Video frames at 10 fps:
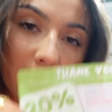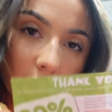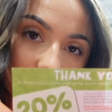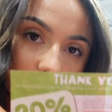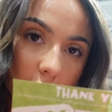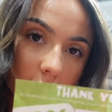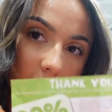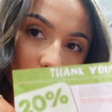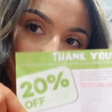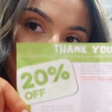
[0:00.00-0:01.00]
Because we
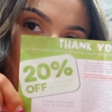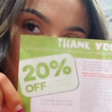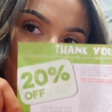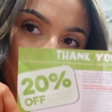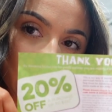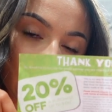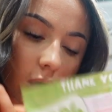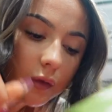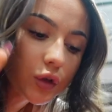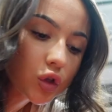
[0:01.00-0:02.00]
donated, we do get 20%
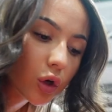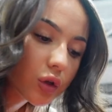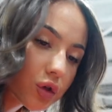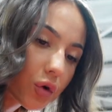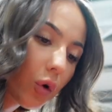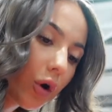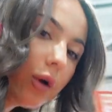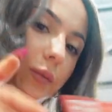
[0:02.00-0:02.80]
off, so score.